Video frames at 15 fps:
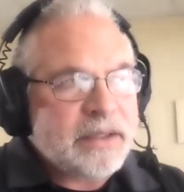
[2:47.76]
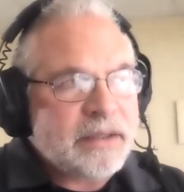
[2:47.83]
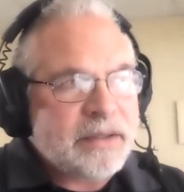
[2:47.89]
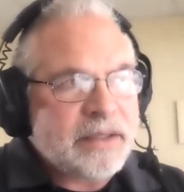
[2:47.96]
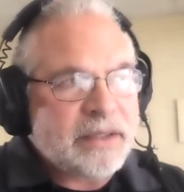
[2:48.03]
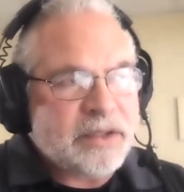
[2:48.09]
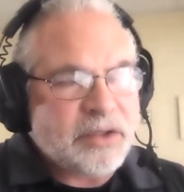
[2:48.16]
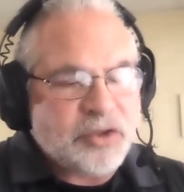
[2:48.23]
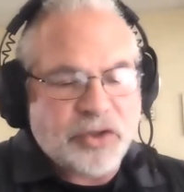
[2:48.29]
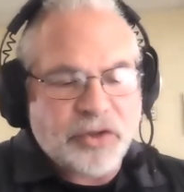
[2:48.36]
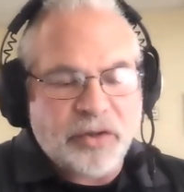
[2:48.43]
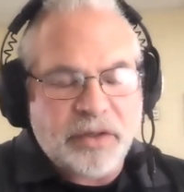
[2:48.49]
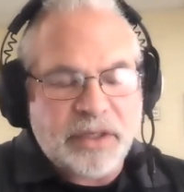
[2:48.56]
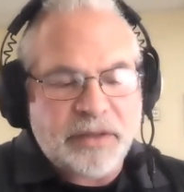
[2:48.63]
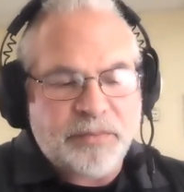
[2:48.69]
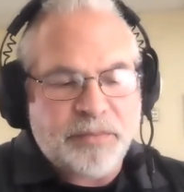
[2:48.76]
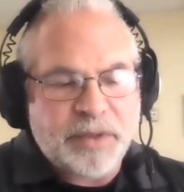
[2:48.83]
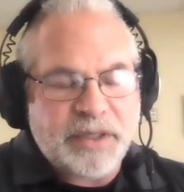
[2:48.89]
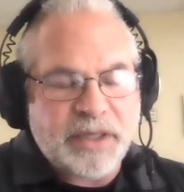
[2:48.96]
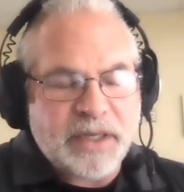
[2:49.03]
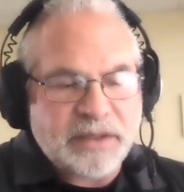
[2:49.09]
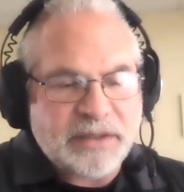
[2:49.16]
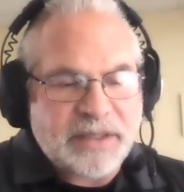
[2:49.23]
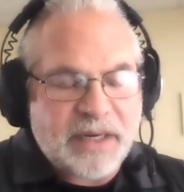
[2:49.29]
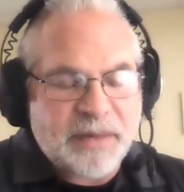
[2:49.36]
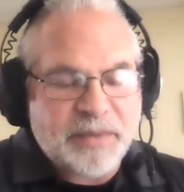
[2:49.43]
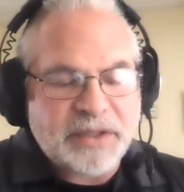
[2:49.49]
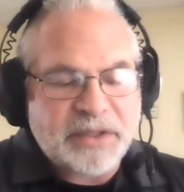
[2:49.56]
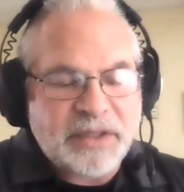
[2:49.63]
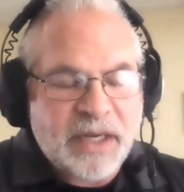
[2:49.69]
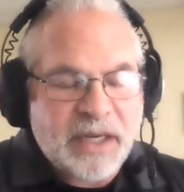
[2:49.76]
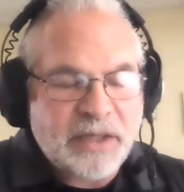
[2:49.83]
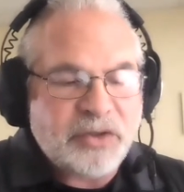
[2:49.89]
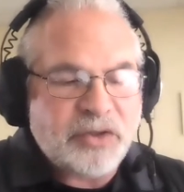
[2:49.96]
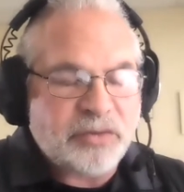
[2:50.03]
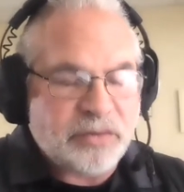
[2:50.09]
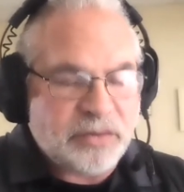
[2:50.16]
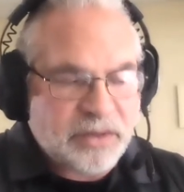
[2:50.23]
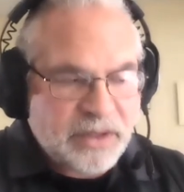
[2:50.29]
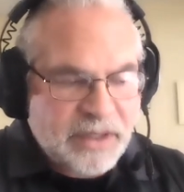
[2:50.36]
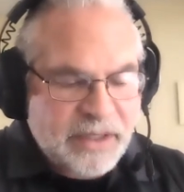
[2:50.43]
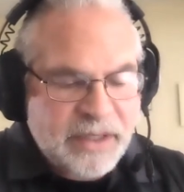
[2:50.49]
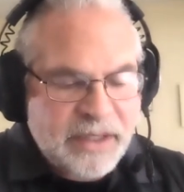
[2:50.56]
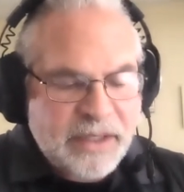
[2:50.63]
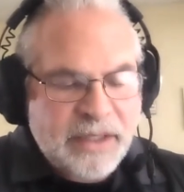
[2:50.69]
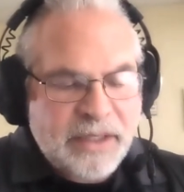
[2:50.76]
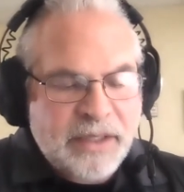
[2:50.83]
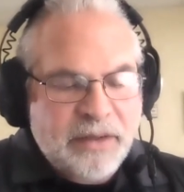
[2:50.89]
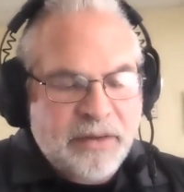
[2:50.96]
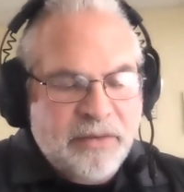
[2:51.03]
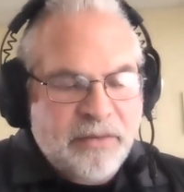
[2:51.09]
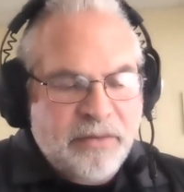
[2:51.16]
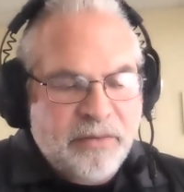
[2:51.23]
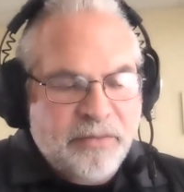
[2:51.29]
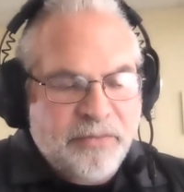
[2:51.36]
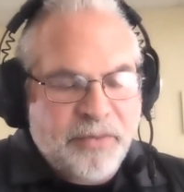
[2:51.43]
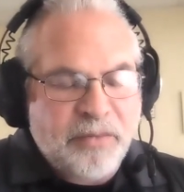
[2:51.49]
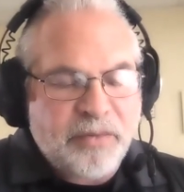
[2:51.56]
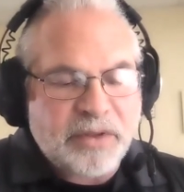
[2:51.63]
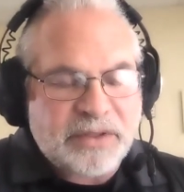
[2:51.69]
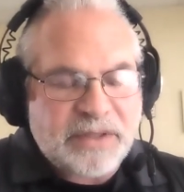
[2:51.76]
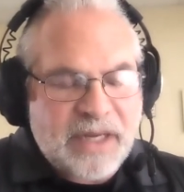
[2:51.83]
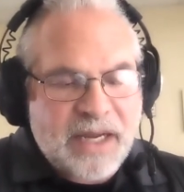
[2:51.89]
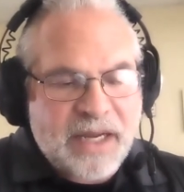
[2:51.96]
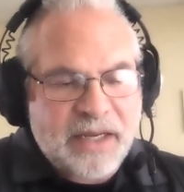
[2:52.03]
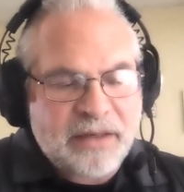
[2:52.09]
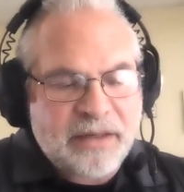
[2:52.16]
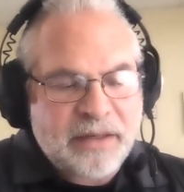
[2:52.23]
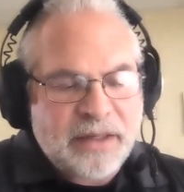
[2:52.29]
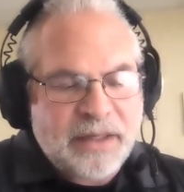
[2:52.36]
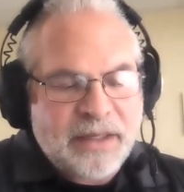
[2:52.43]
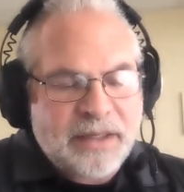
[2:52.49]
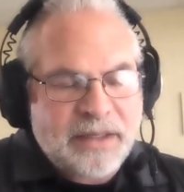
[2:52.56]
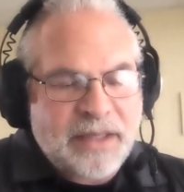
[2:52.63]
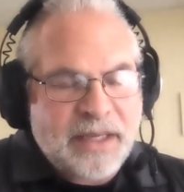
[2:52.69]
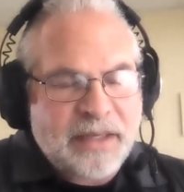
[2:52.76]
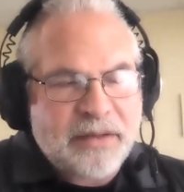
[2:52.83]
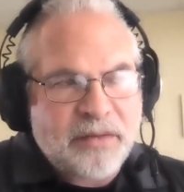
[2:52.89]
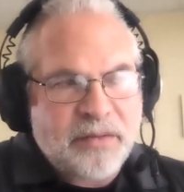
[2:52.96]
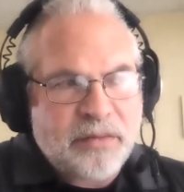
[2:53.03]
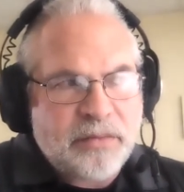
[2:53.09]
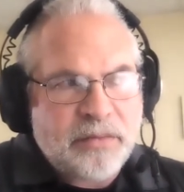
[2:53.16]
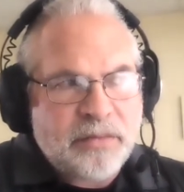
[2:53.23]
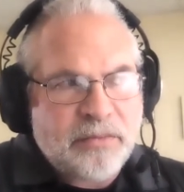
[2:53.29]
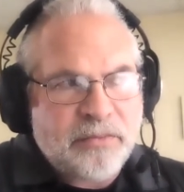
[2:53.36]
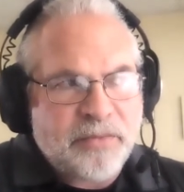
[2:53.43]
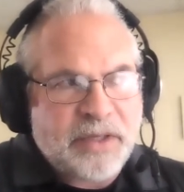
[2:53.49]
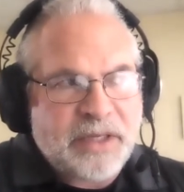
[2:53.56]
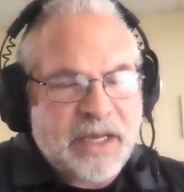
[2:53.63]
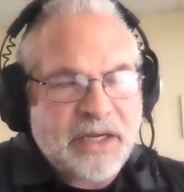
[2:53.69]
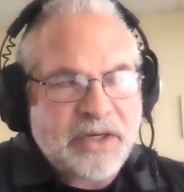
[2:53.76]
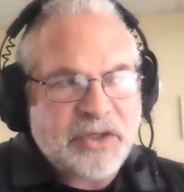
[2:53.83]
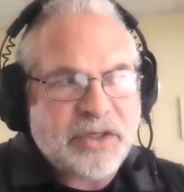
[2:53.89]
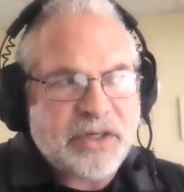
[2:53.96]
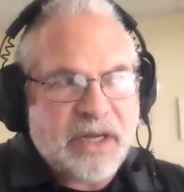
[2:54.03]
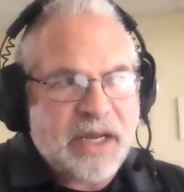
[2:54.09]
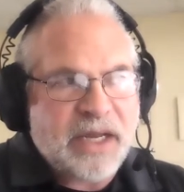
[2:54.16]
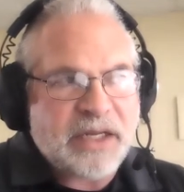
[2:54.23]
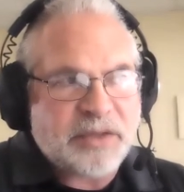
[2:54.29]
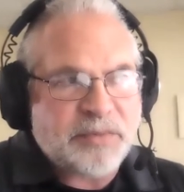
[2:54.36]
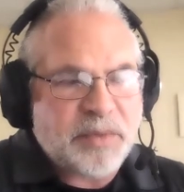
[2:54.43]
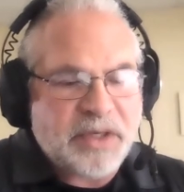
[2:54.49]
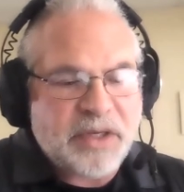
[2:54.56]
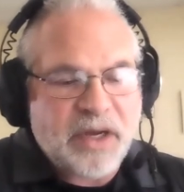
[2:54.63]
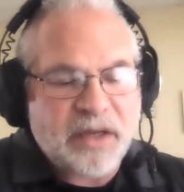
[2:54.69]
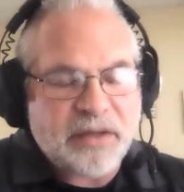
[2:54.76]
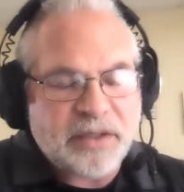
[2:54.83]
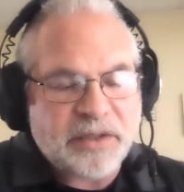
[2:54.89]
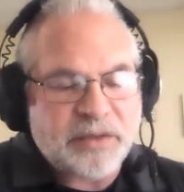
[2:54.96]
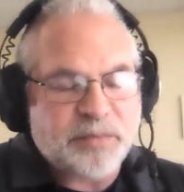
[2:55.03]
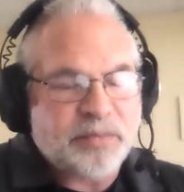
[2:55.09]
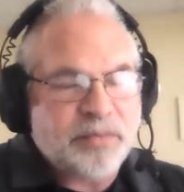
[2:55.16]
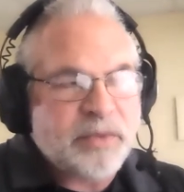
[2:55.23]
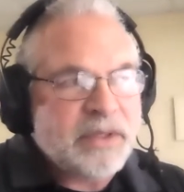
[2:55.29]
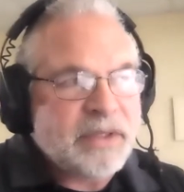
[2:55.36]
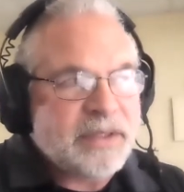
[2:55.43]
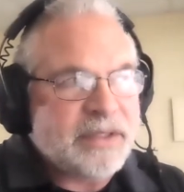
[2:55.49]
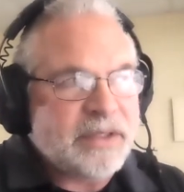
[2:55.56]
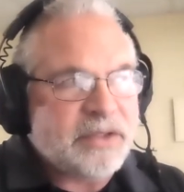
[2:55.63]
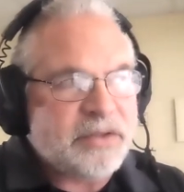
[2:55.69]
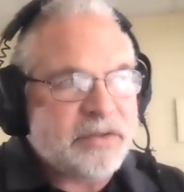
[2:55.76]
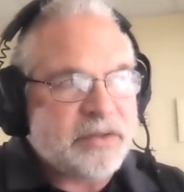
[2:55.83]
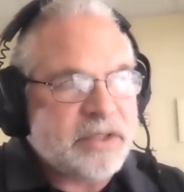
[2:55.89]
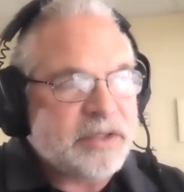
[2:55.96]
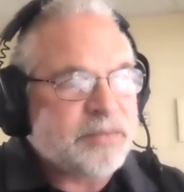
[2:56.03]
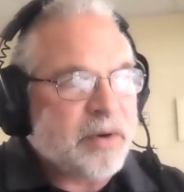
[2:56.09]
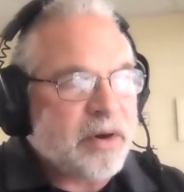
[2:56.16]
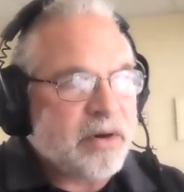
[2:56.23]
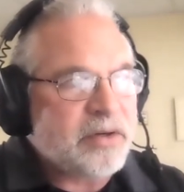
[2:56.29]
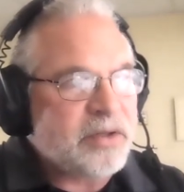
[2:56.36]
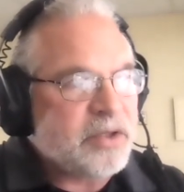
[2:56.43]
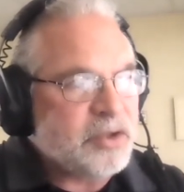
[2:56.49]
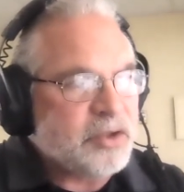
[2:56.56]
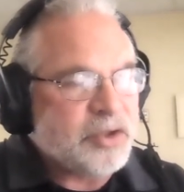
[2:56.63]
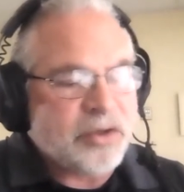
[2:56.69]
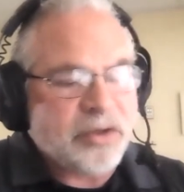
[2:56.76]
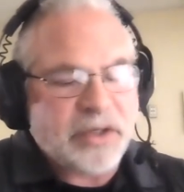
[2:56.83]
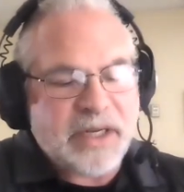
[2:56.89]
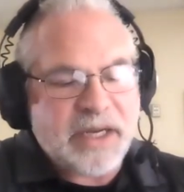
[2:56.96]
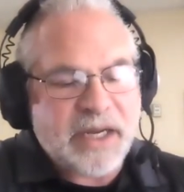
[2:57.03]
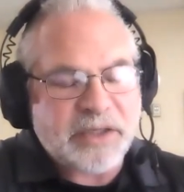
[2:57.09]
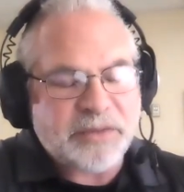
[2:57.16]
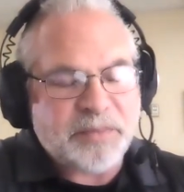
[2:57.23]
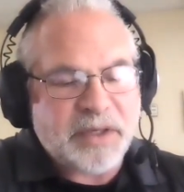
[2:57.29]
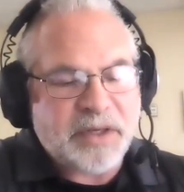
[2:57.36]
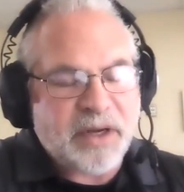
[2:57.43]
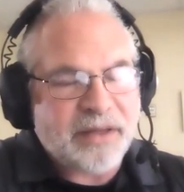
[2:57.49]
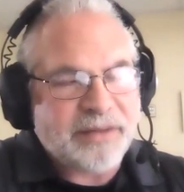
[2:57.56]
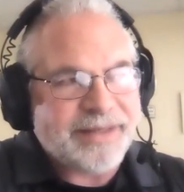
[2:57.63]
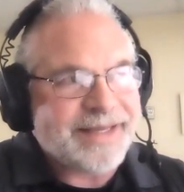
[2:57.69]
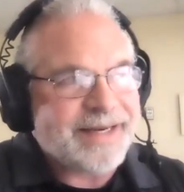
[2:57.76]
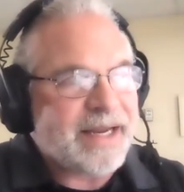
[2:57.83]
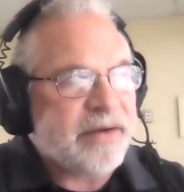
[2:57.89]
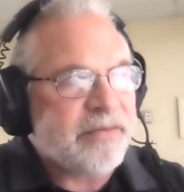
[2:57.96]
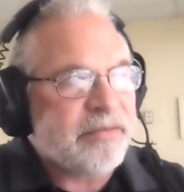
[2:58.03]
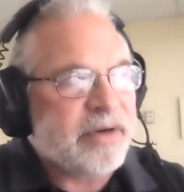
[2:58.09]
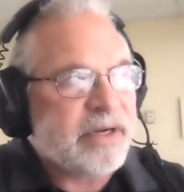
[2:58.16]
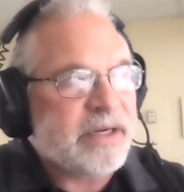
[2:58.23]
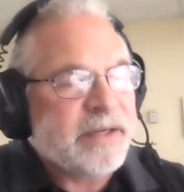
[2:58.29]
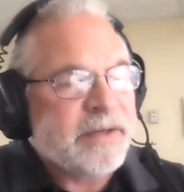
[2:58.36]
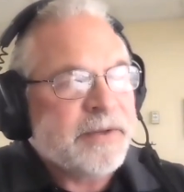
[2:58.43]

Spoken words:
that the journey begins, that I'm intentionally focused on that vacation has begun, this part of the journey has begun, that every